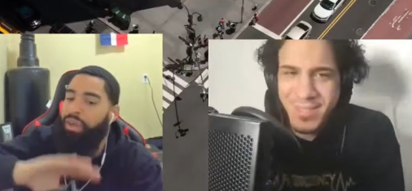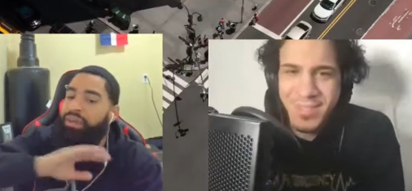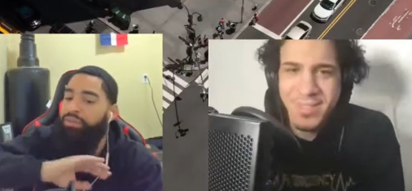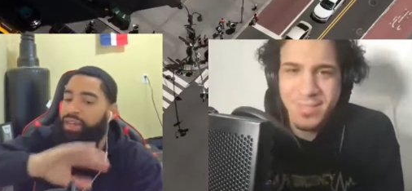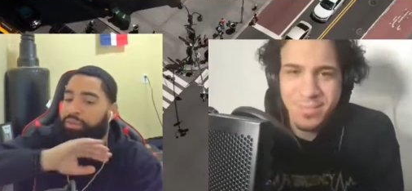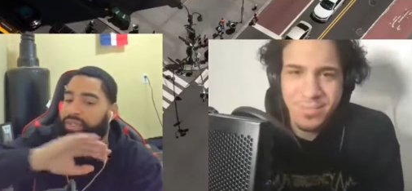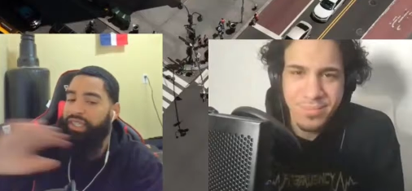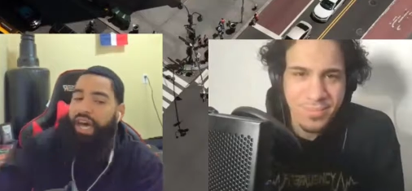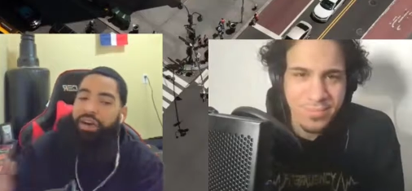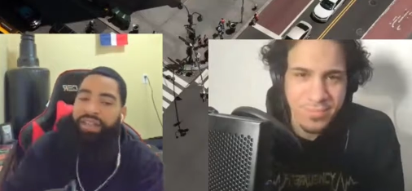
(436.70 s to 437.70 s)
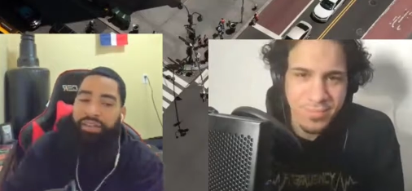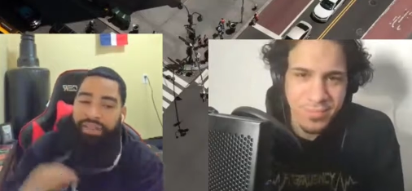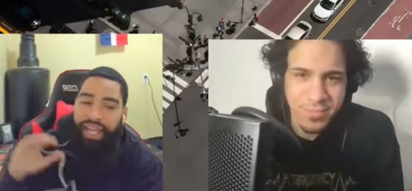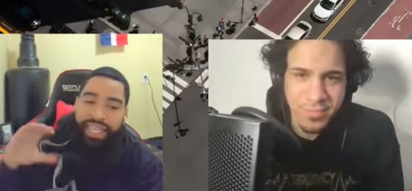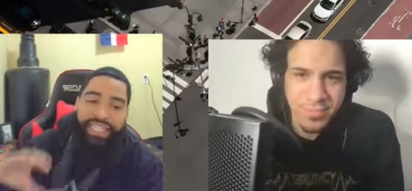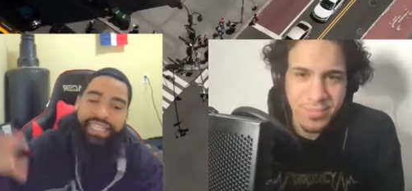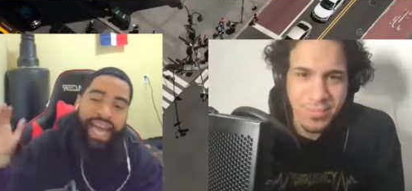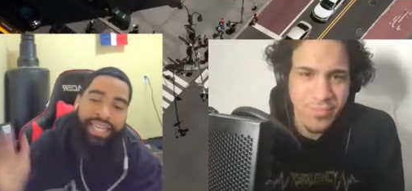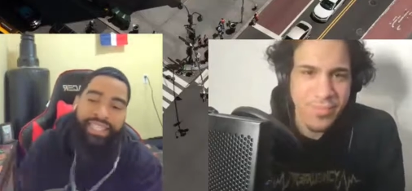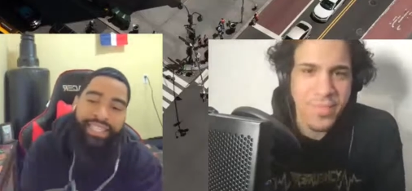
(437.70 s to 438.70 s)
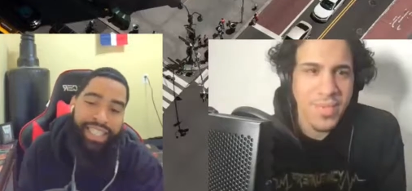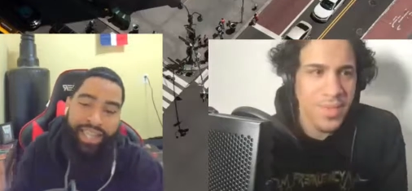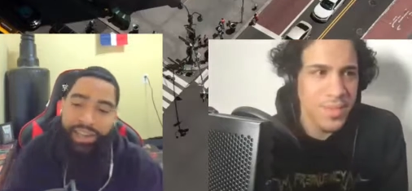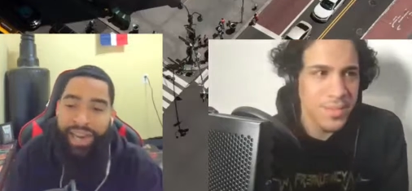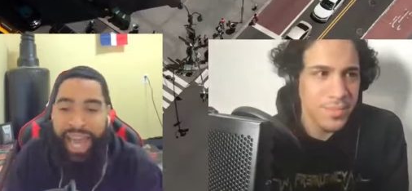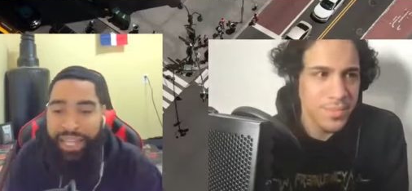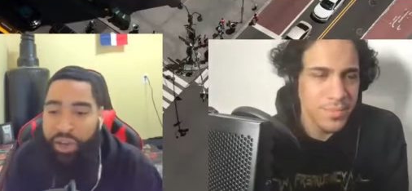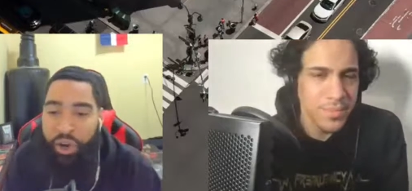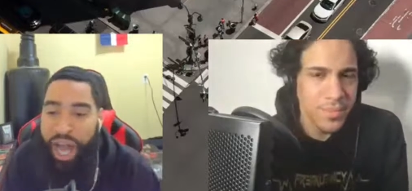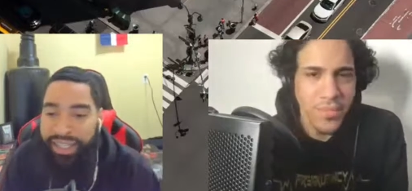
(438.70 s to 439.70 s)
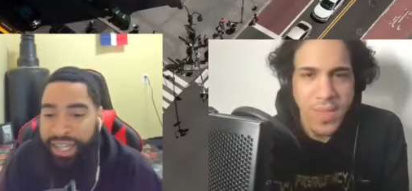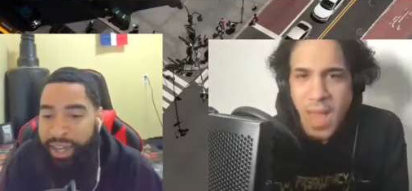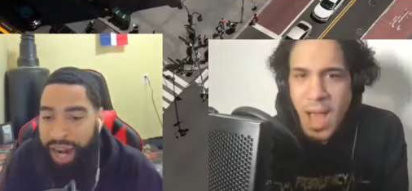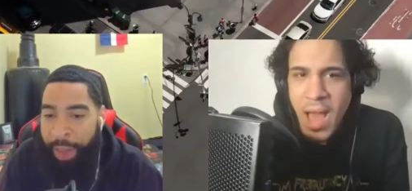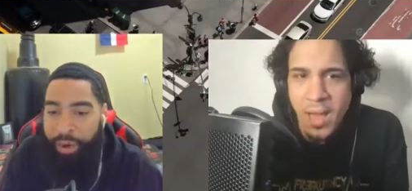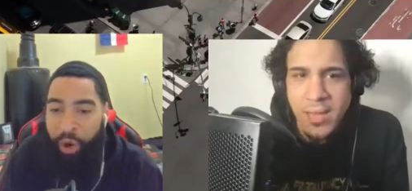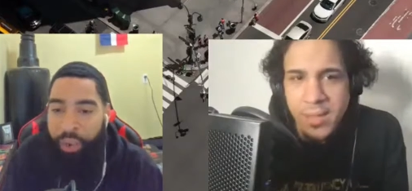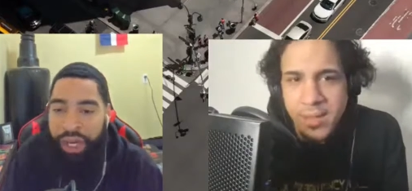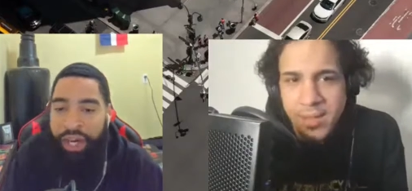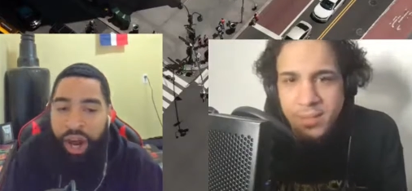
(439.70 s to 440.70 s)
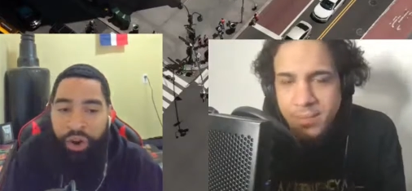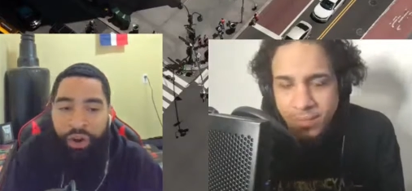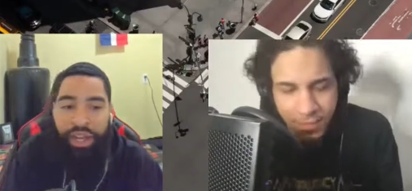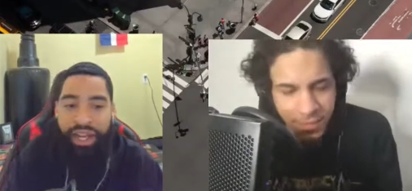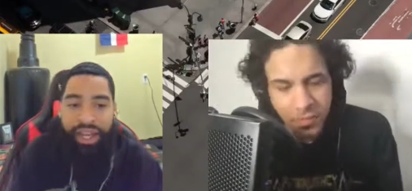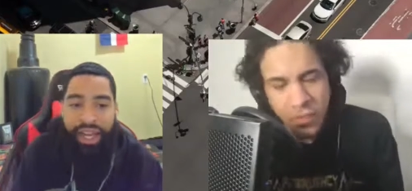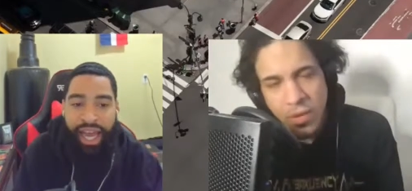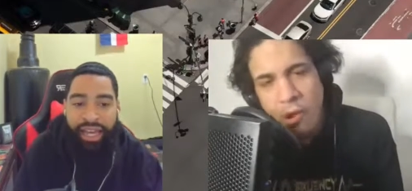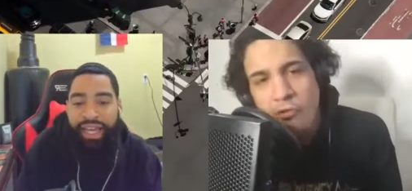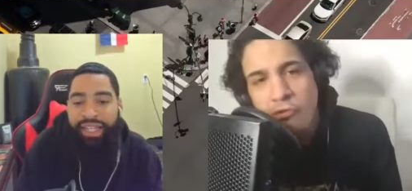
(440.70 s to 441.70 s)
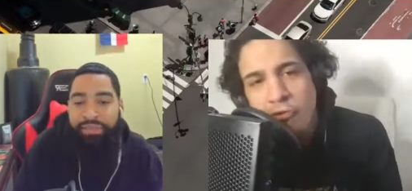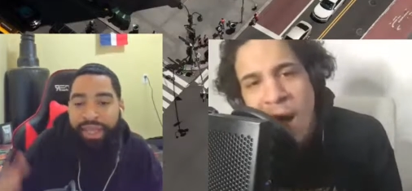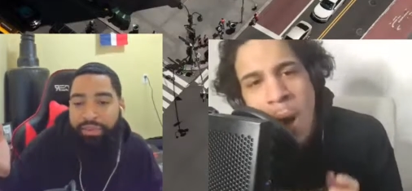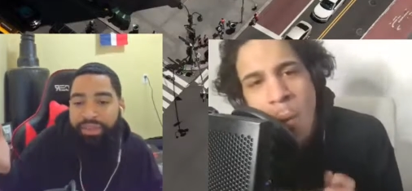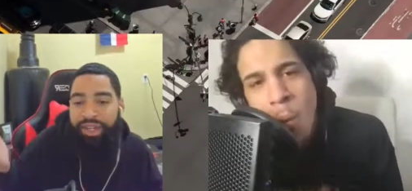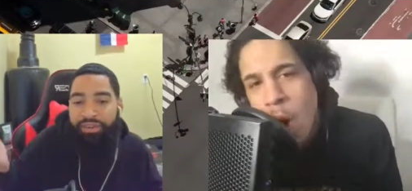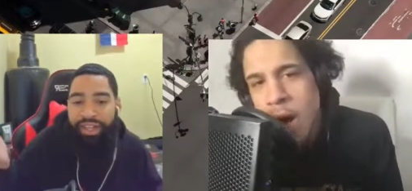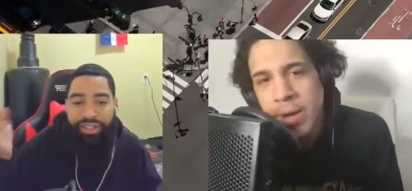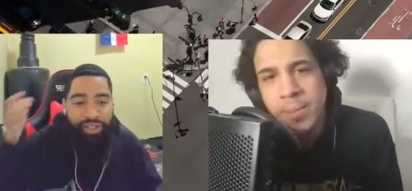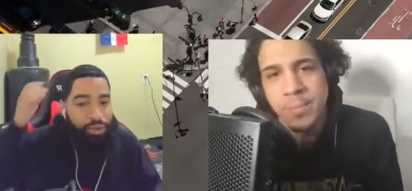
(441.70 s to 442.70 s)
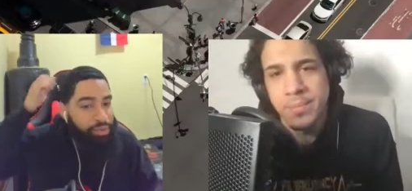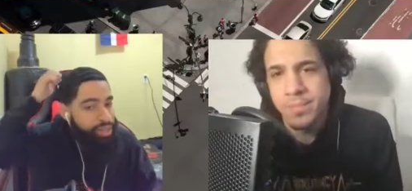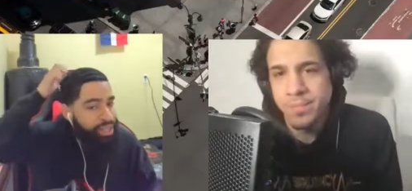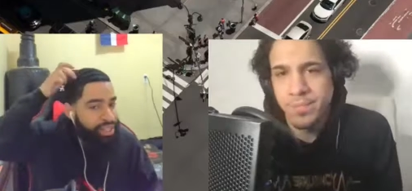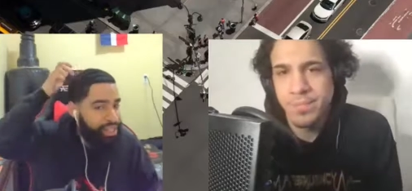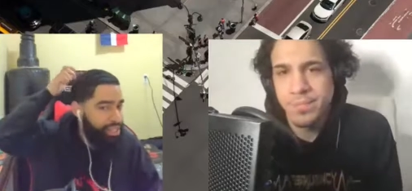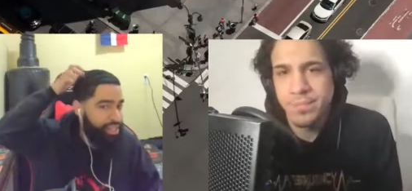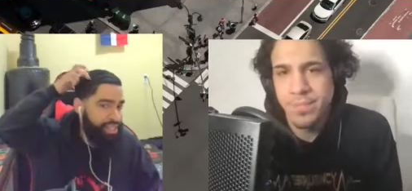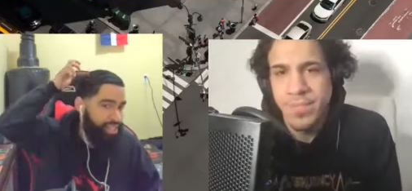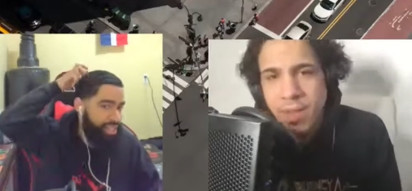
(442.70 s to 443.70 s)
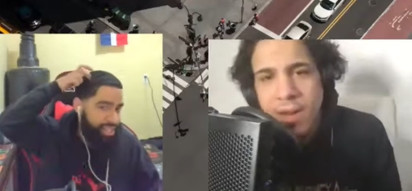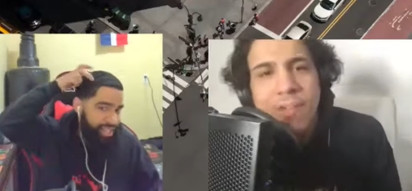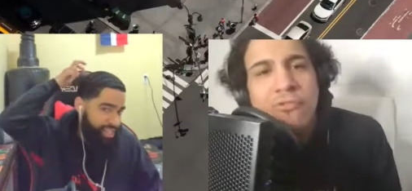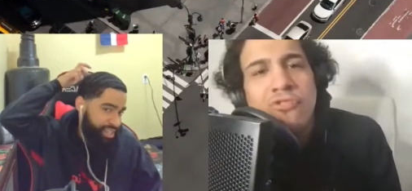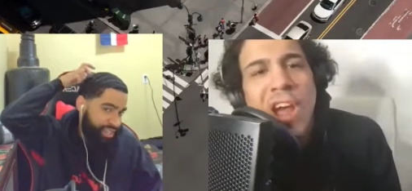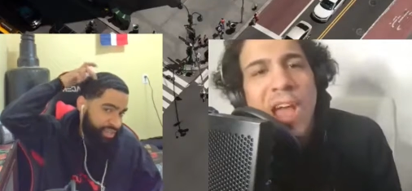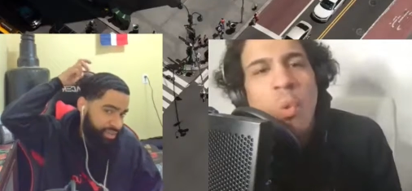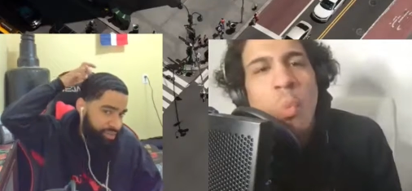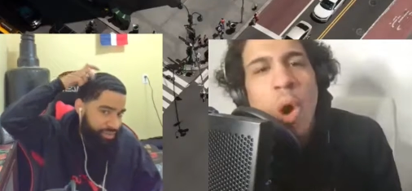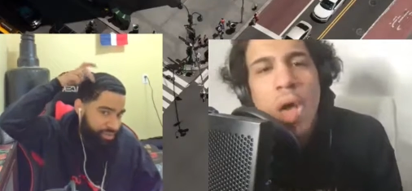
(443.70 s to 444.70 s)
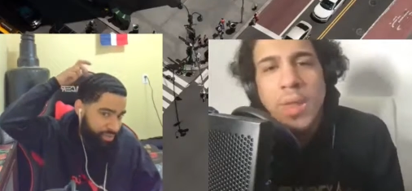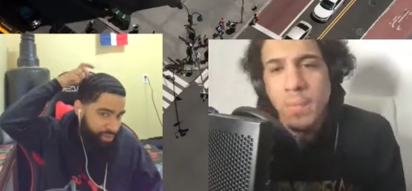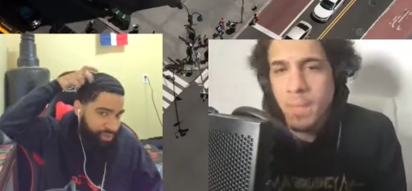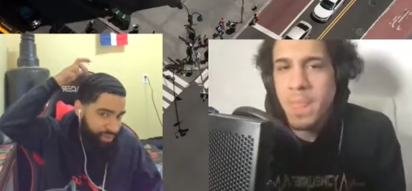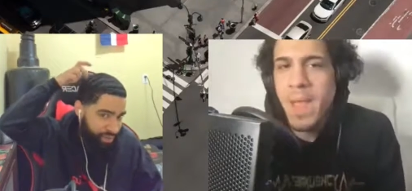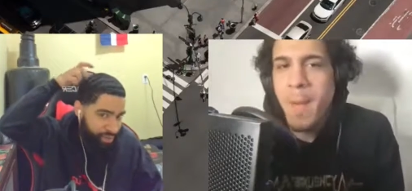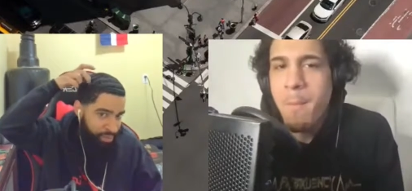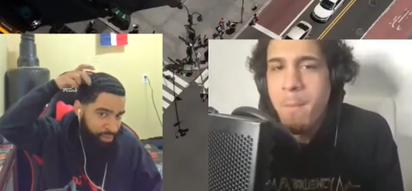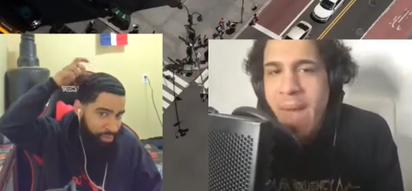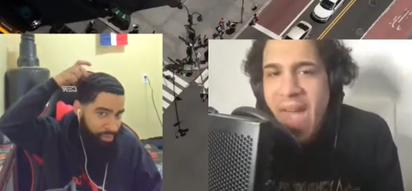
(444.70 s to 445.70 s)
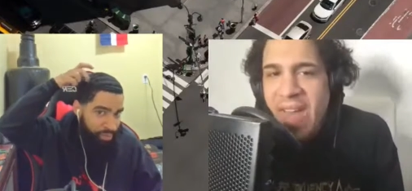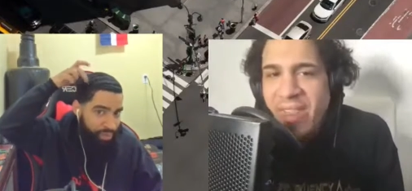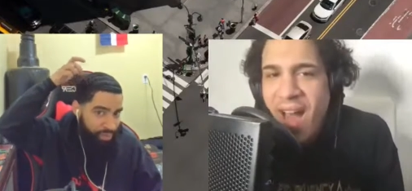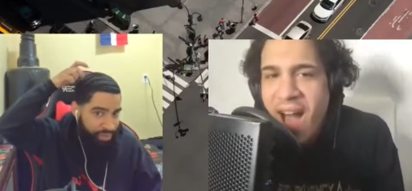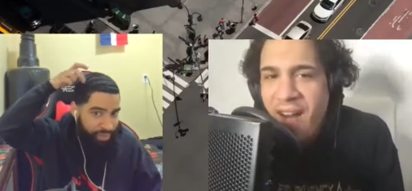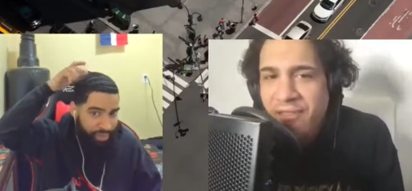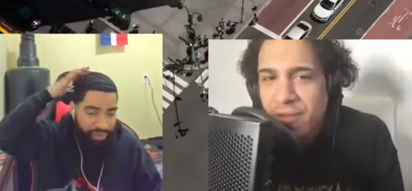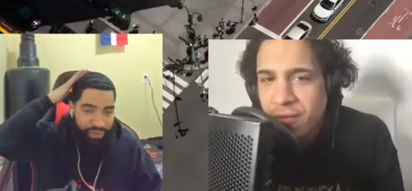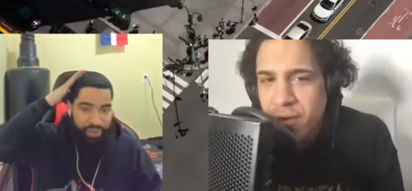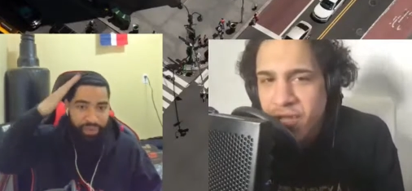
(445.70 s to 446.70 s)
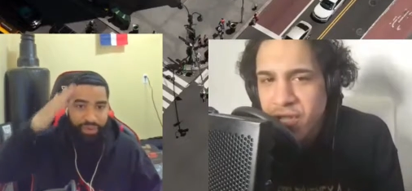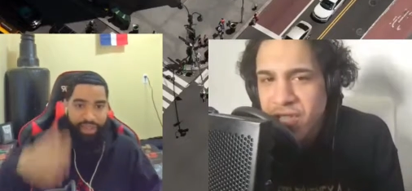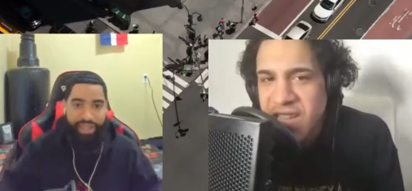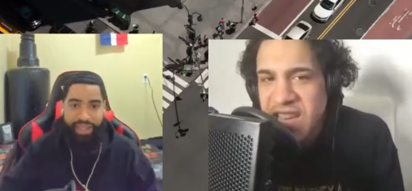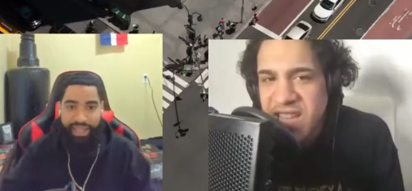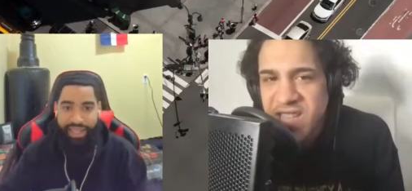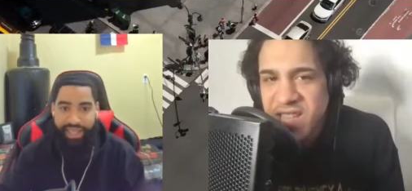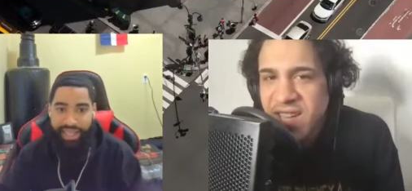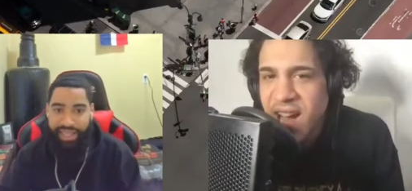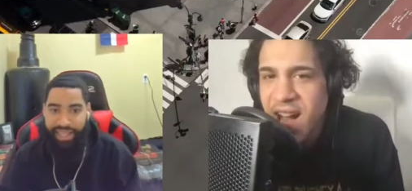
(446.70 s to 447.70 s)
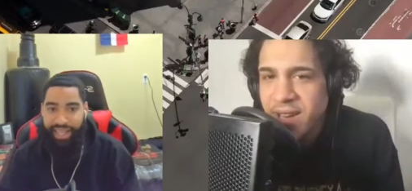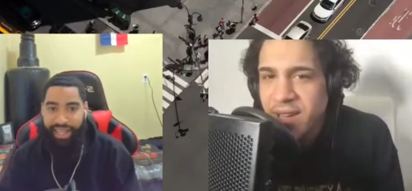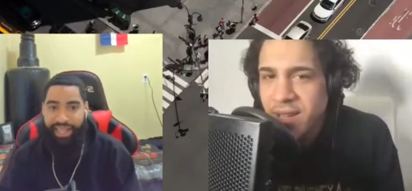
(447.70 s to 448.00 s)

Speaker 1: for themselves. I feel like he just gotta chill. Like y'all gotta say, lot, bro, we know. Let niggas make themselves look
Speaker 2: stupid. Round one, Math Hoffa versus Geechi Gotti.